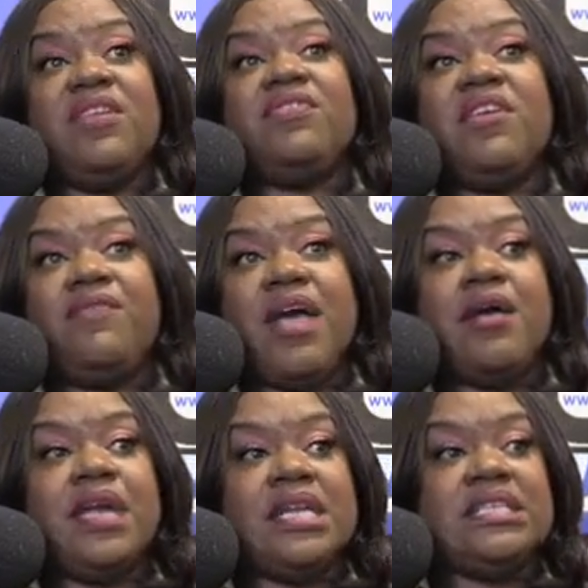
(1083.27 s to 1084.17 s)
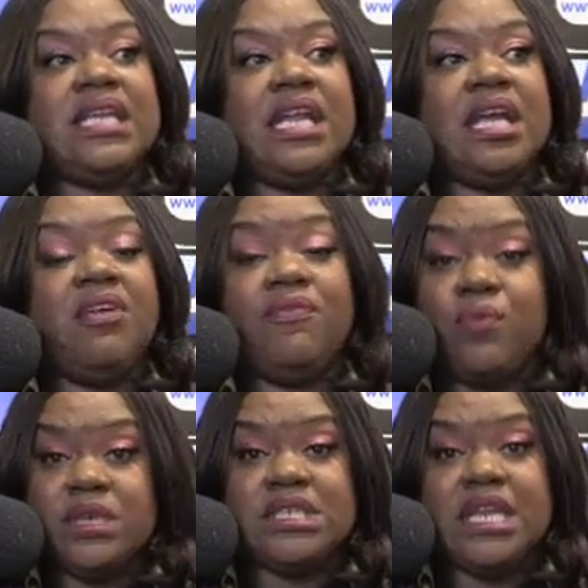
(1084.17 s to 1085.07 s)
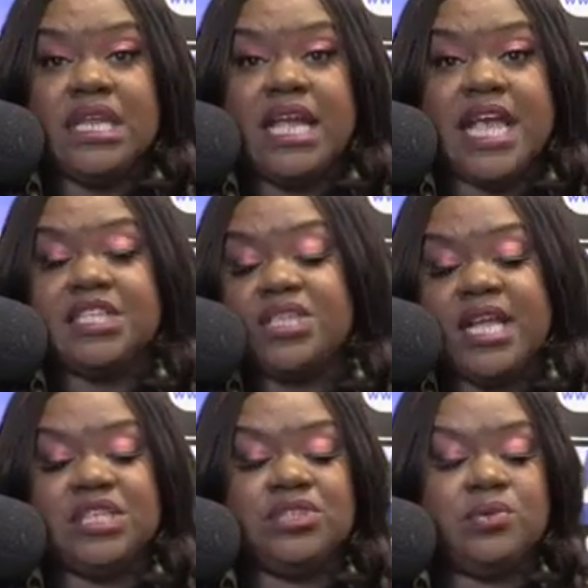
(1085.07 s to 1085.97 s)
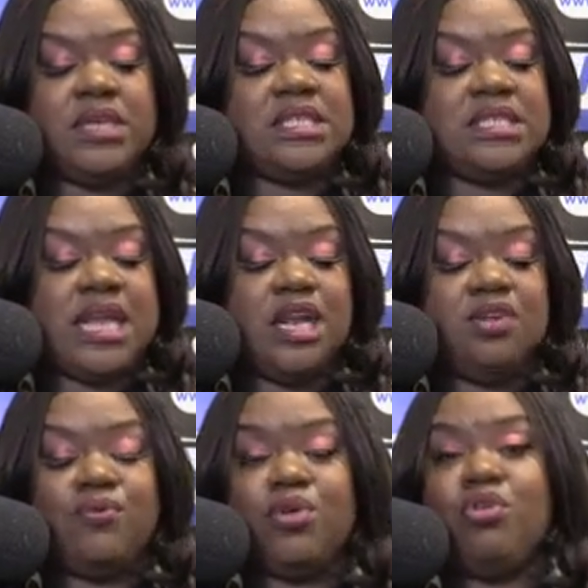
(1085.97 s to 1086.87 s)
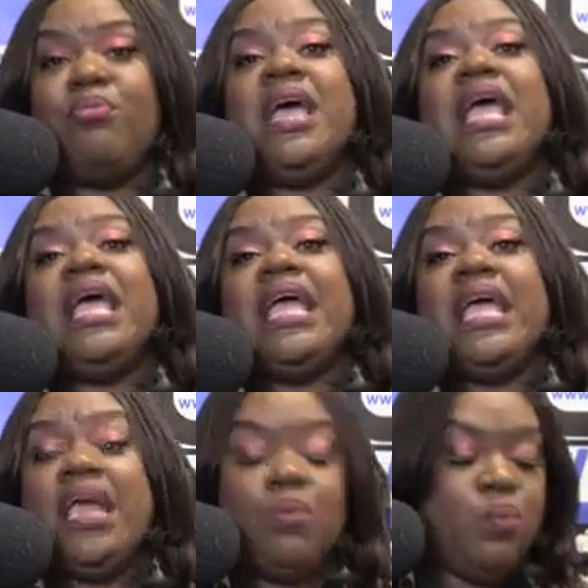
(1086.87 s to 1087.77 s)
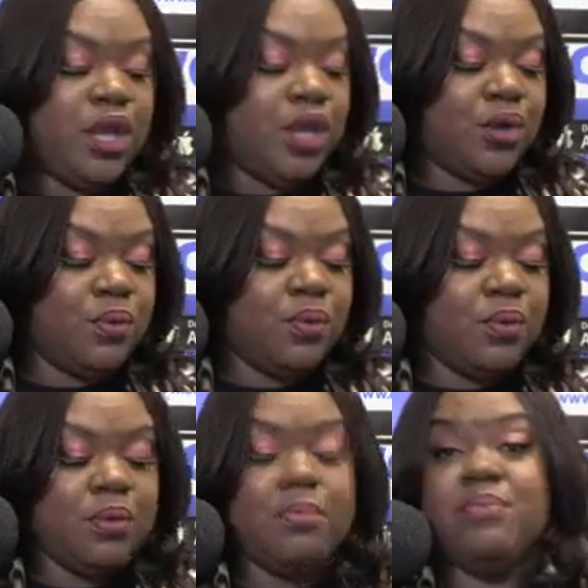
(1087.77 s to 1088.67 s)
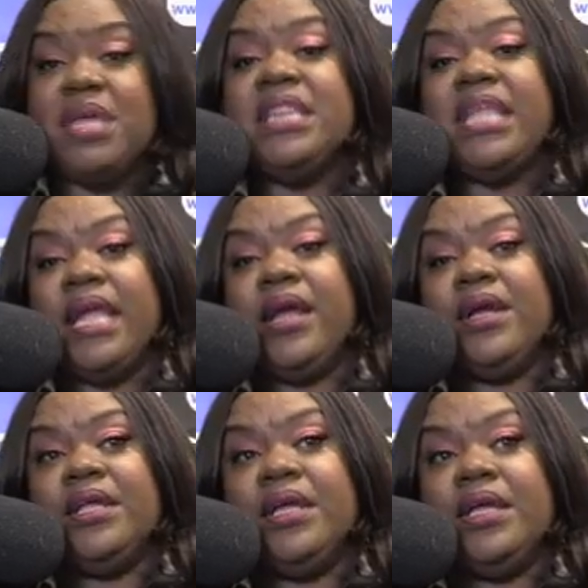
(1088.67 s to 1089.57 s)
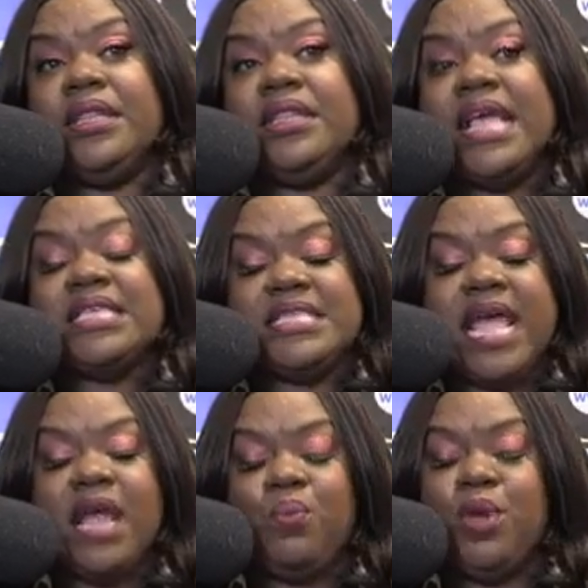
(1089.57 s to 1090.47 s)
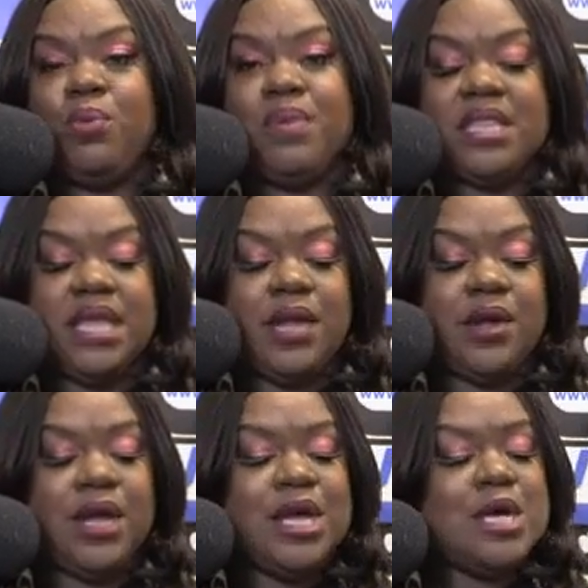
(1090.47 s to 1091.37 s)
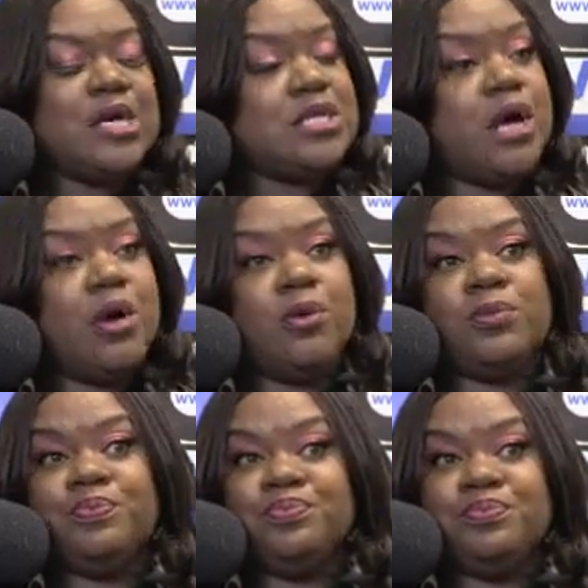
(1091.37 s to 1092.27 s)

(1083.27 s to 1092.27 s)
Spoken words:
they're found innocent, unfortunately, as Joy just said in the room, it will be there. That stain will be there. So